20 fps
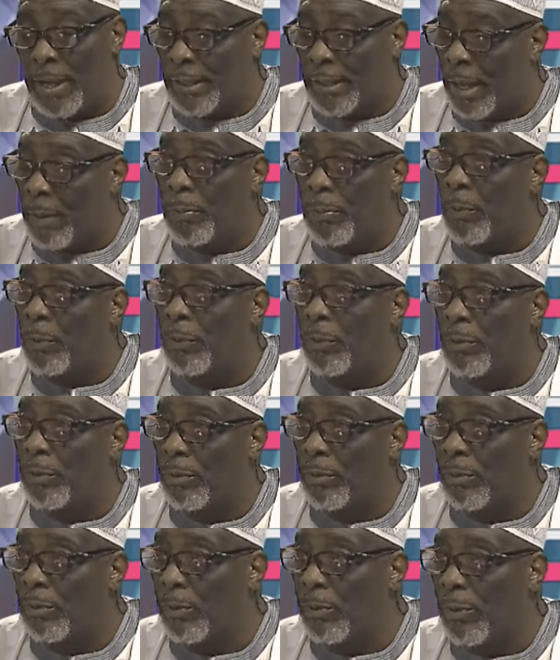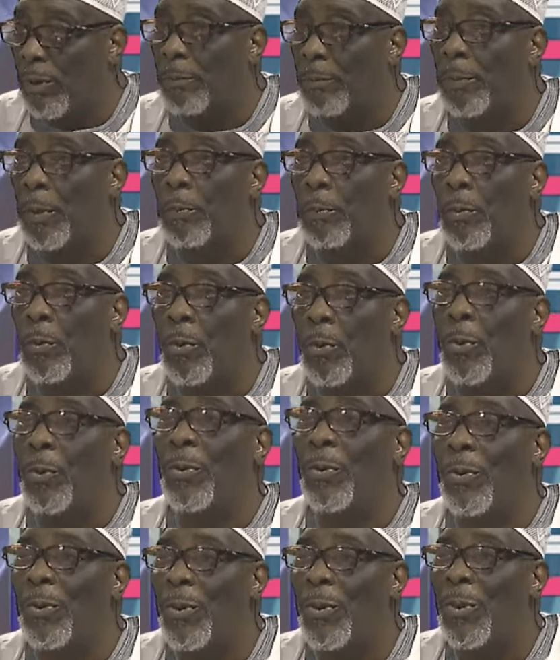I can give you examples of
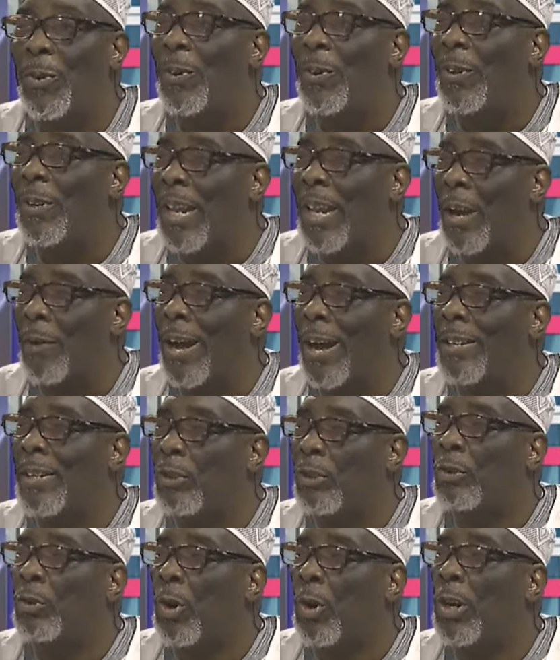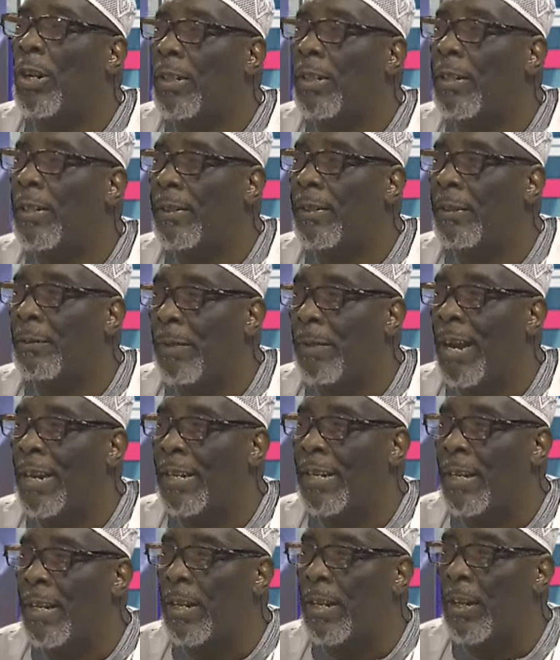people that were destroyed
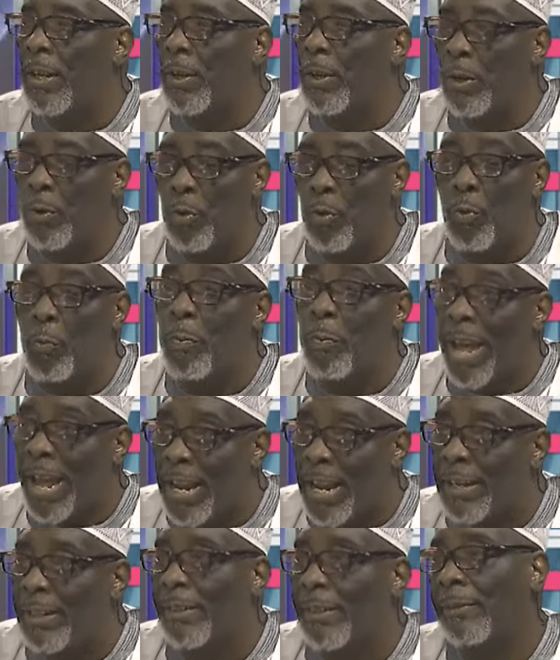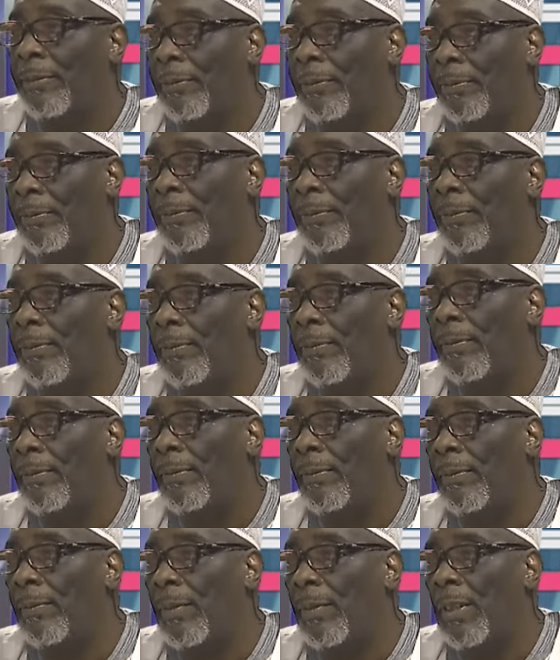by the inhumane
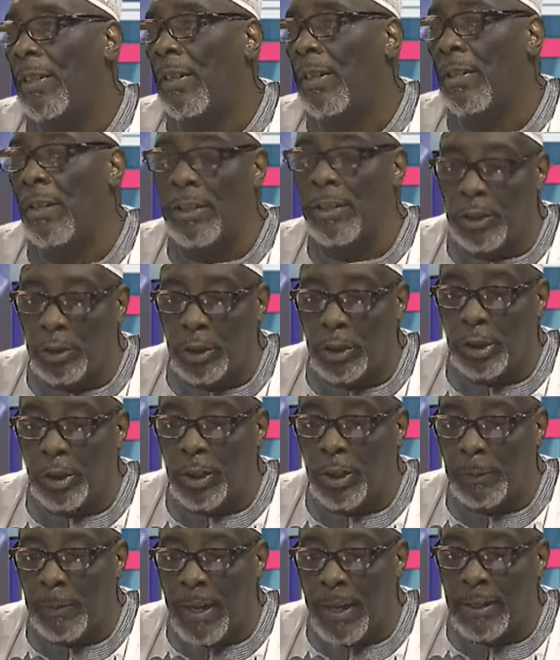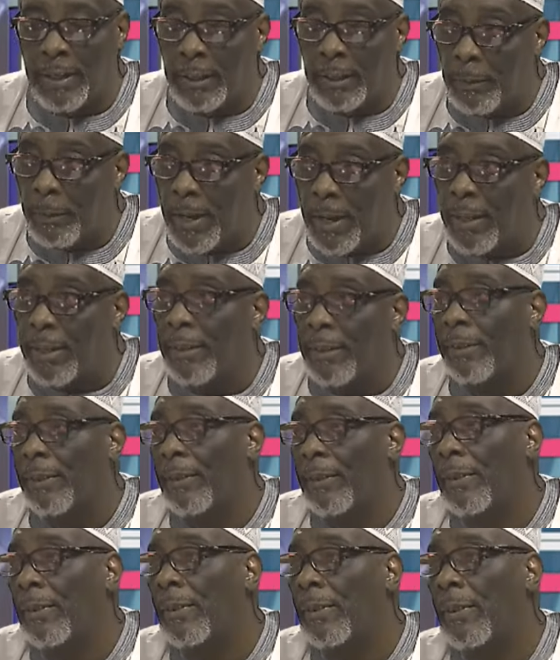decisions by this
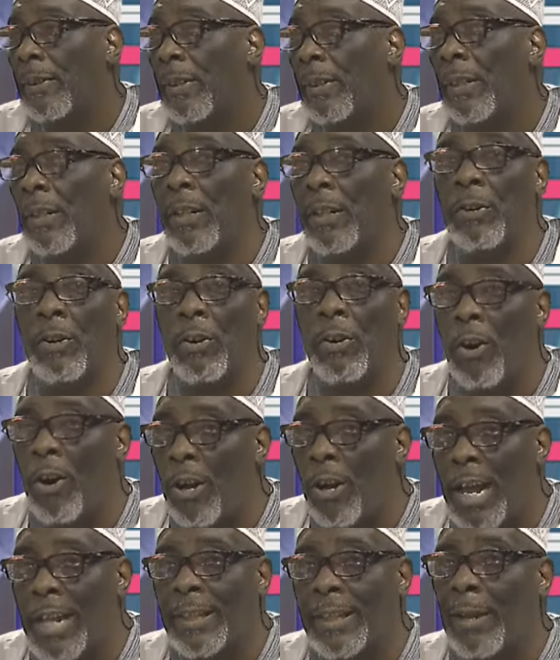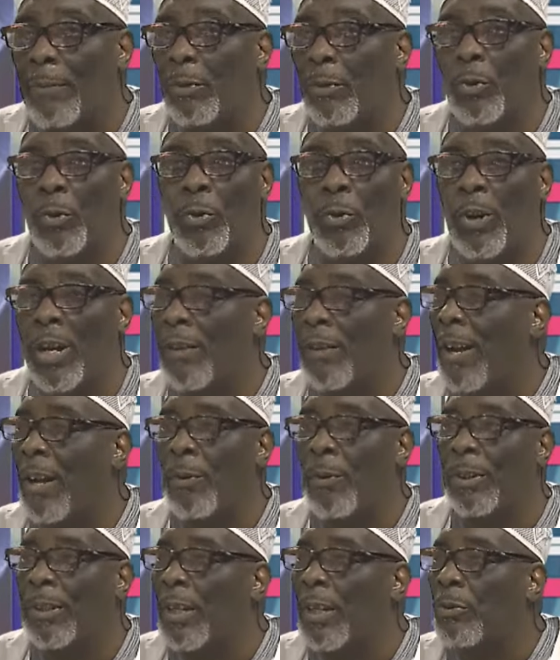man. You know, all attempt to do
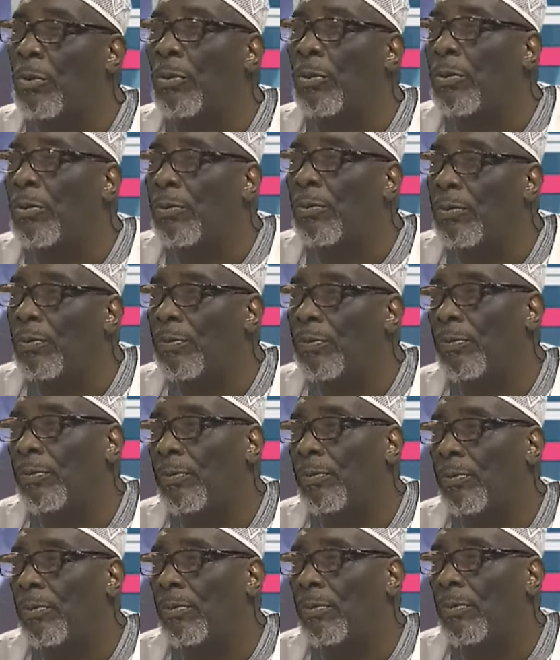whatever he wanted to do.